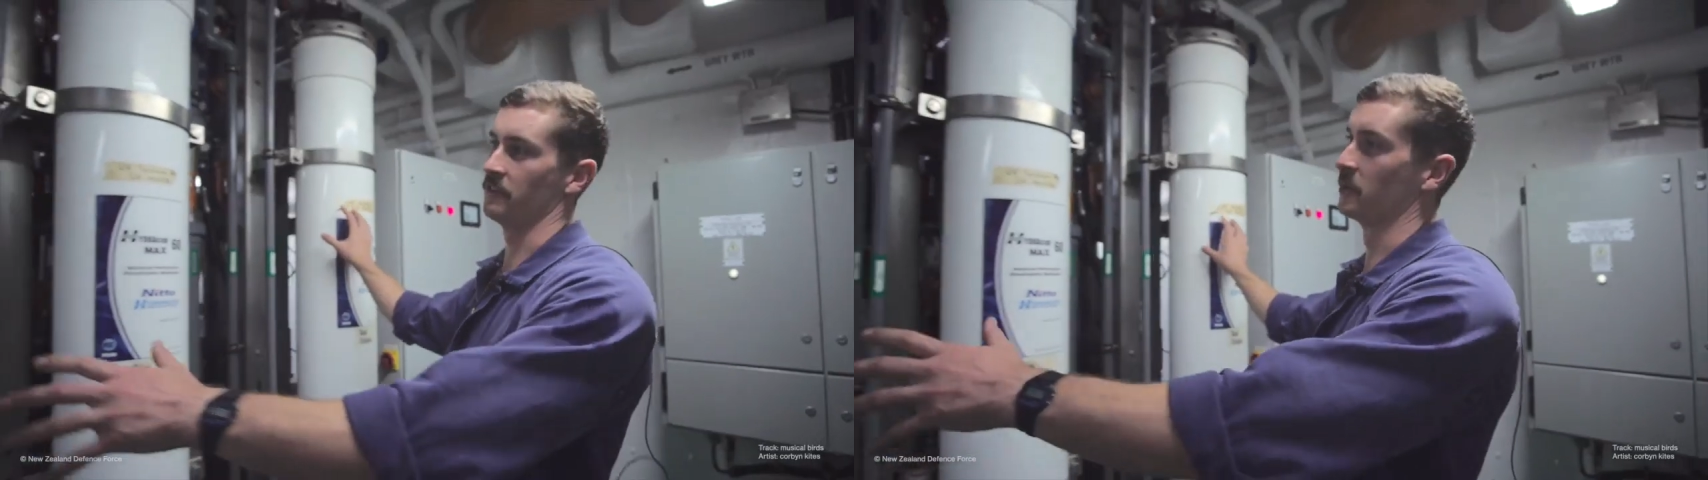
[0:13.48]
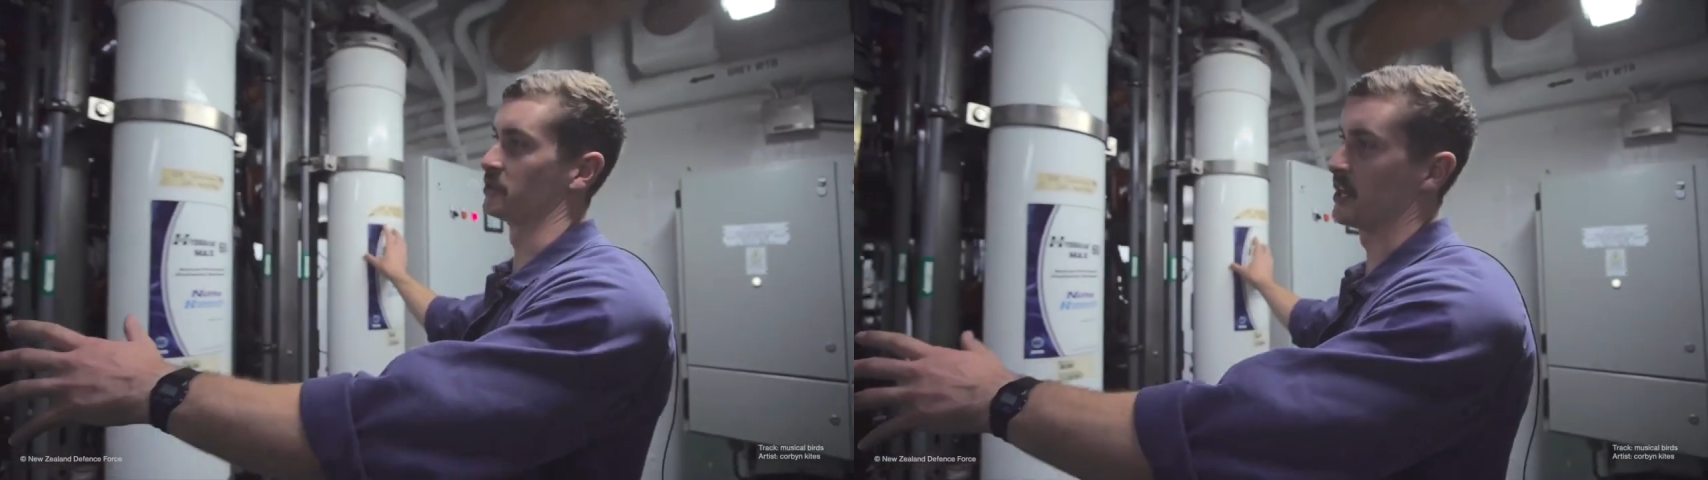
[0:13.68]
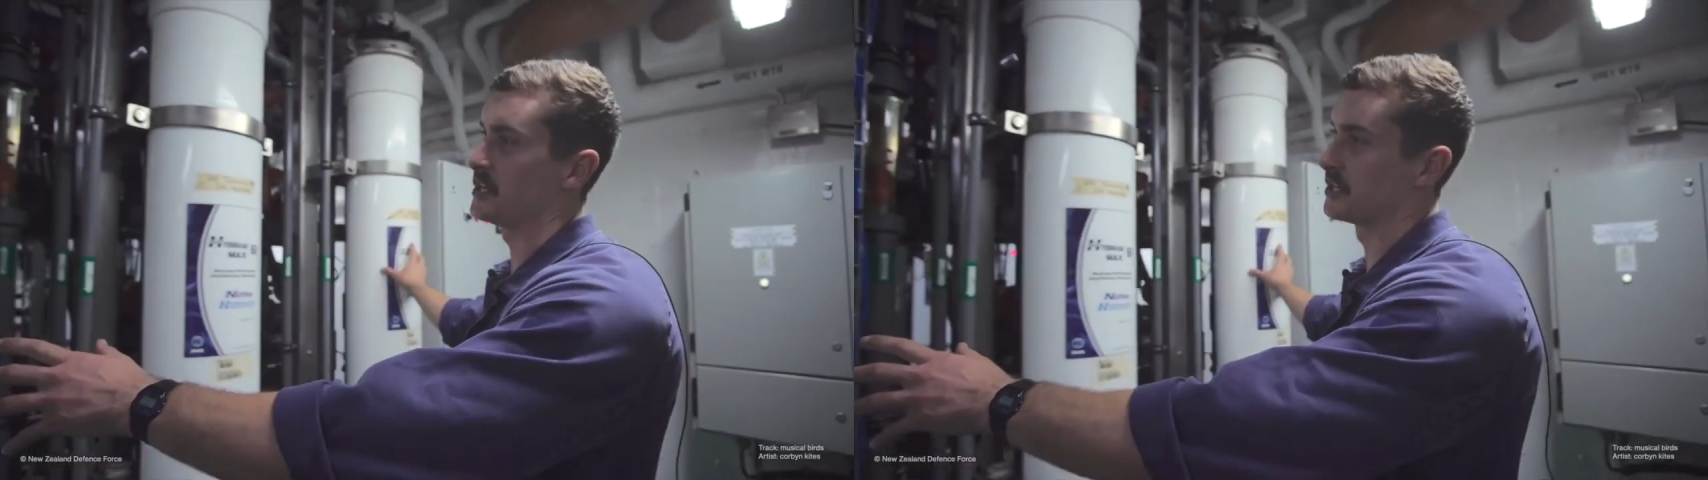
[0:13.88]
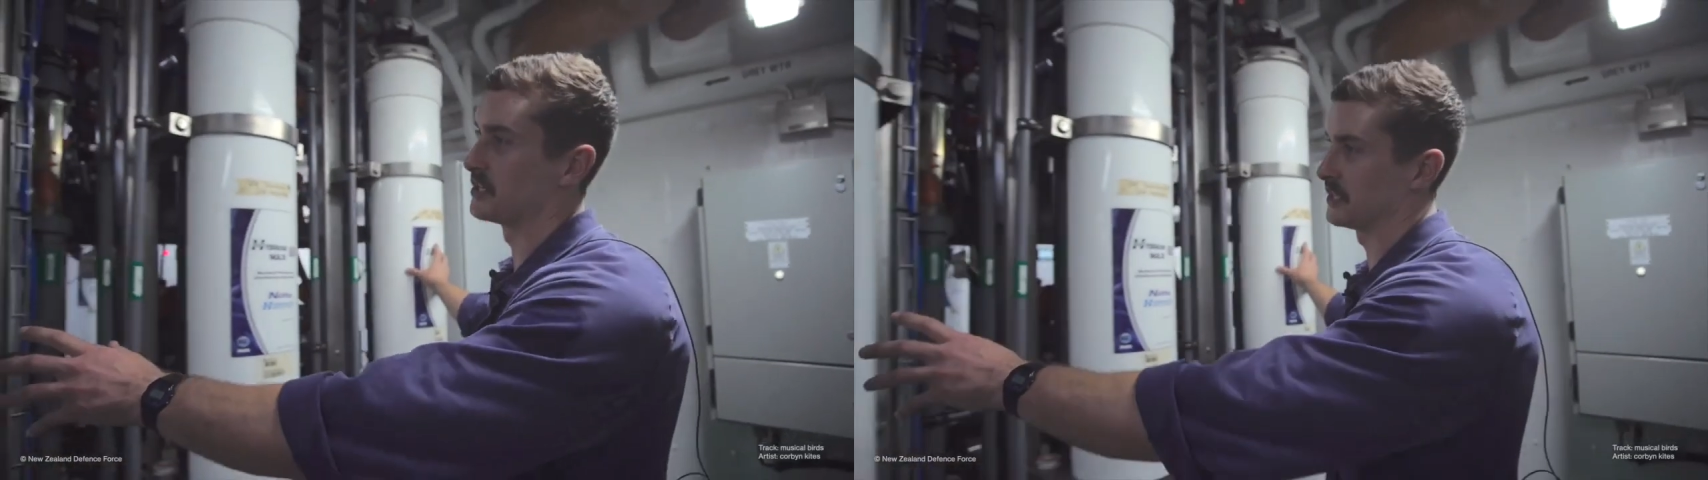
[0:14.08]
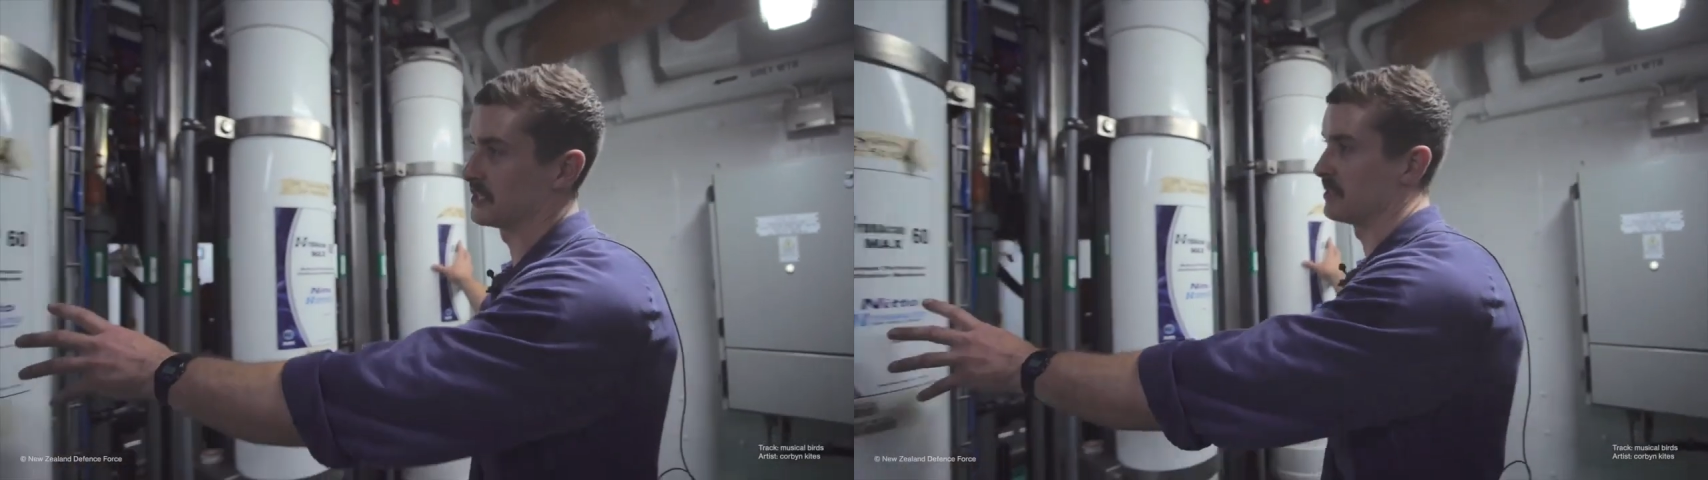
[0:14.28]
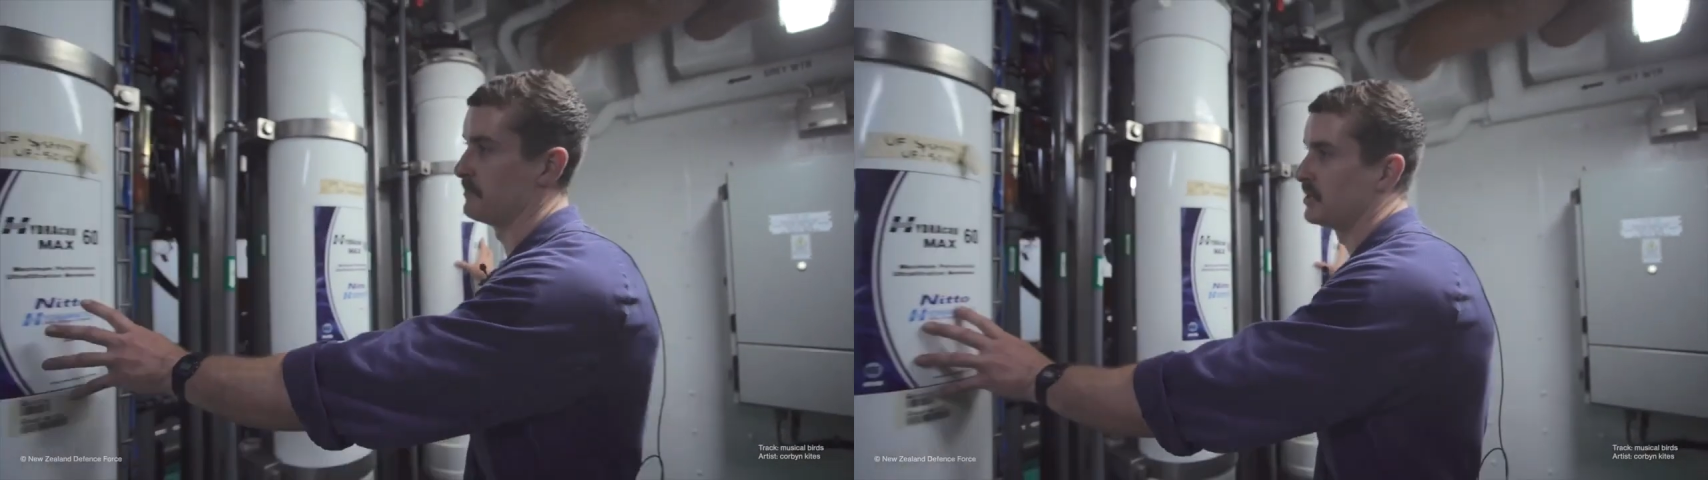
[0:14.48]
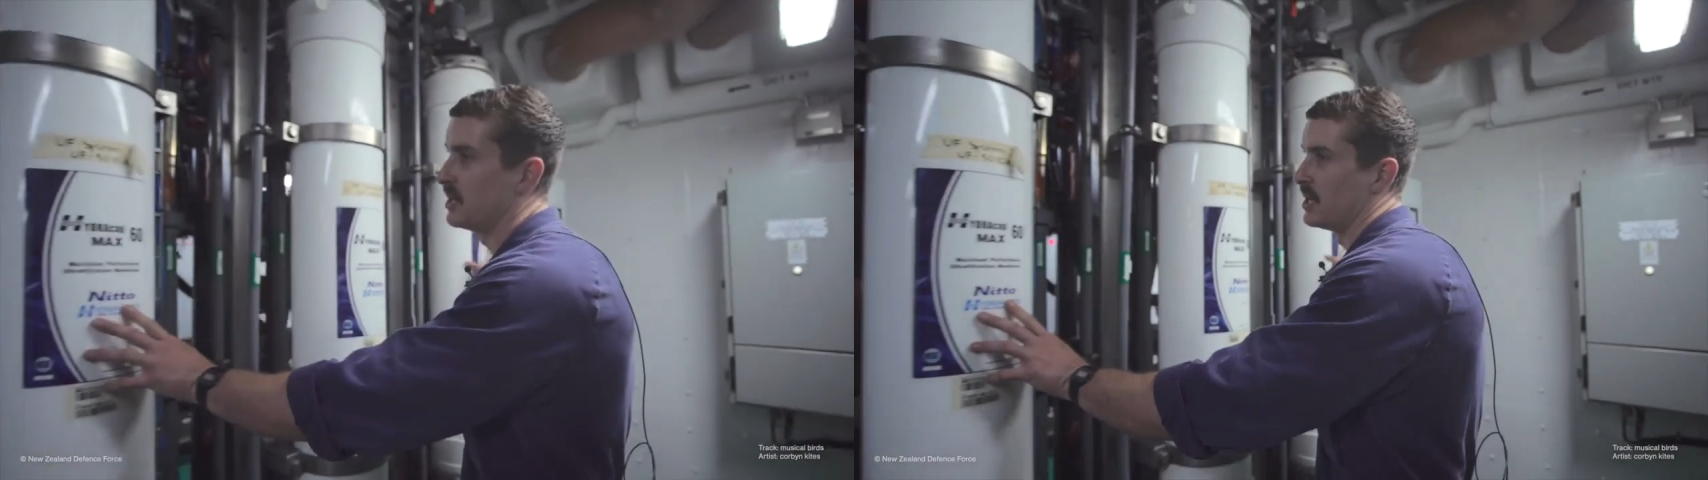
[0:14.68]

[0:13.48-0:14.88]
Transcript: filtration system